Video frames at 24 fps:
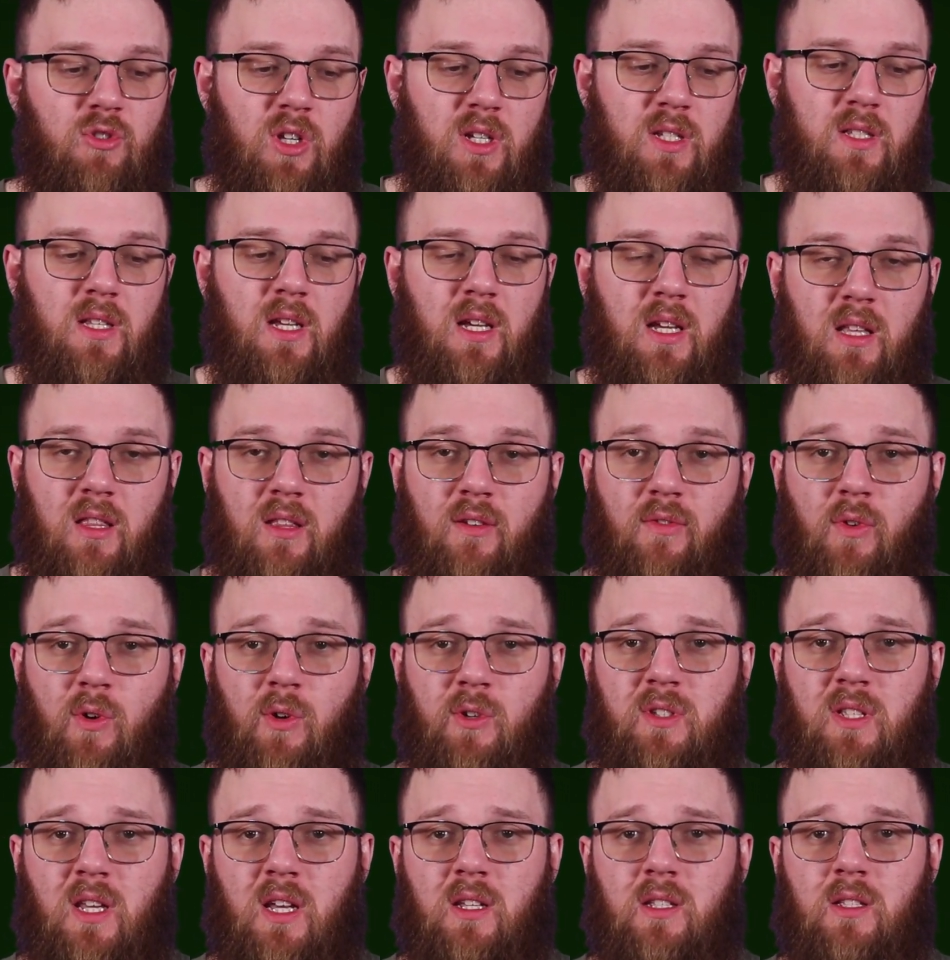Just like in the
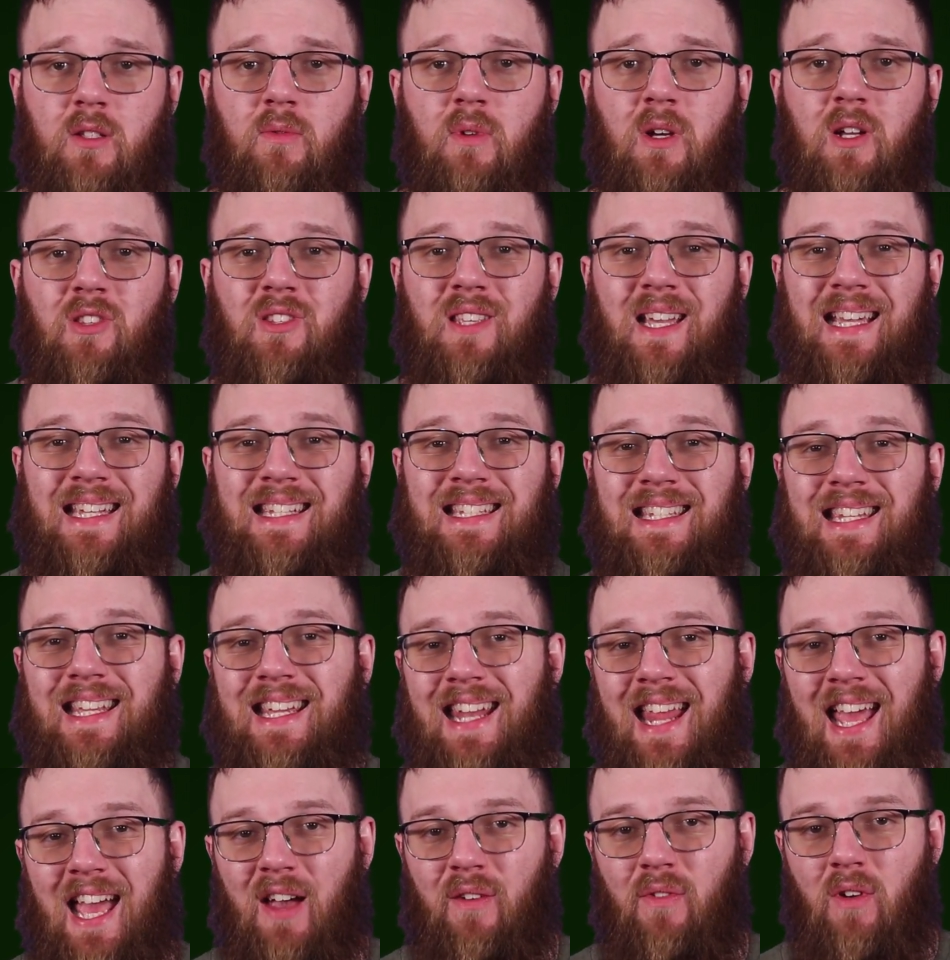first 1,000 rounds, I
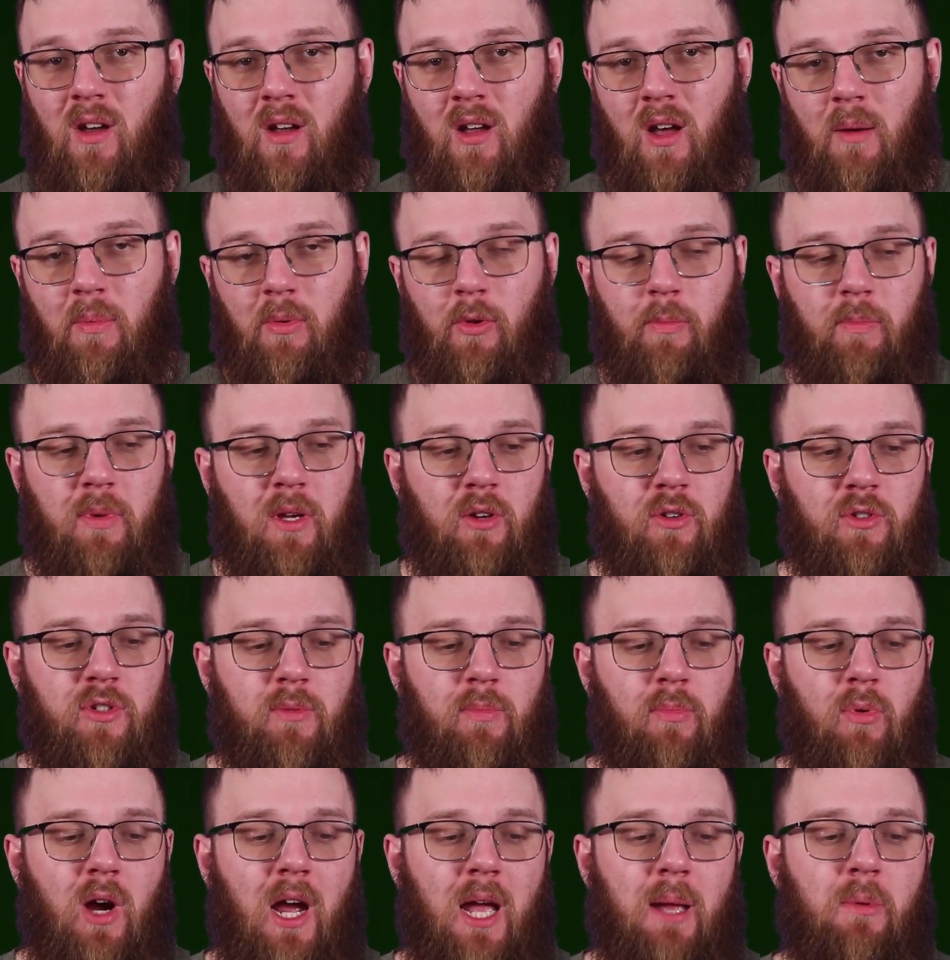did have a couple
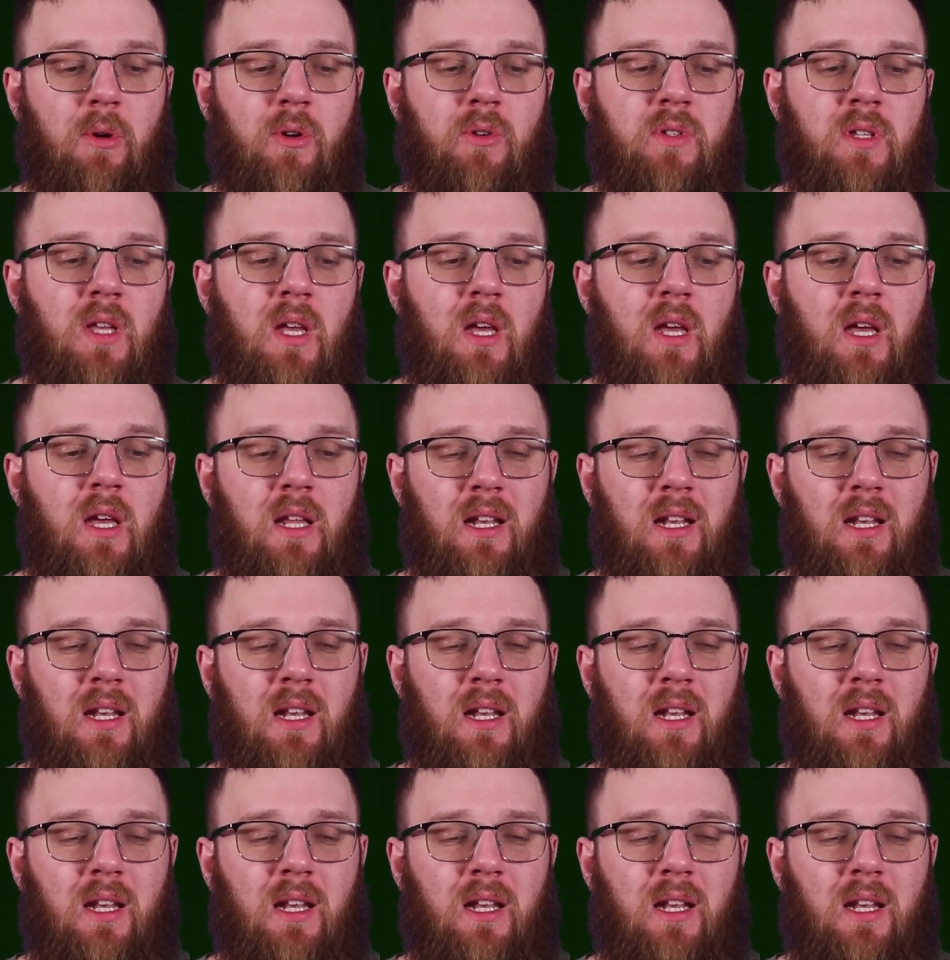pierced primers.